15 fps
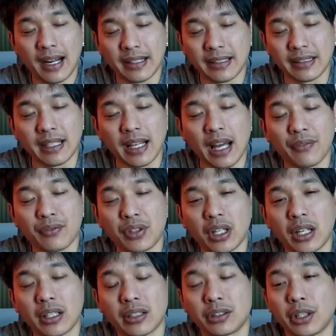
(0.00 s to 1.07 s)
have done to
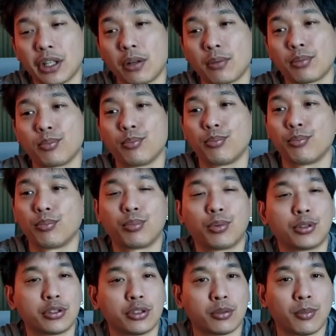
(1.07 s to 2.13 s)
help pursue
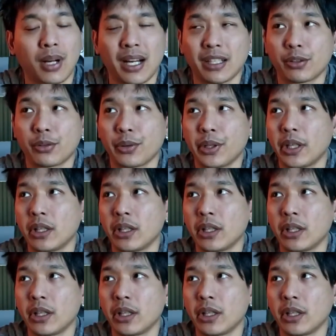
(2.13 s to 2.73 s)
my career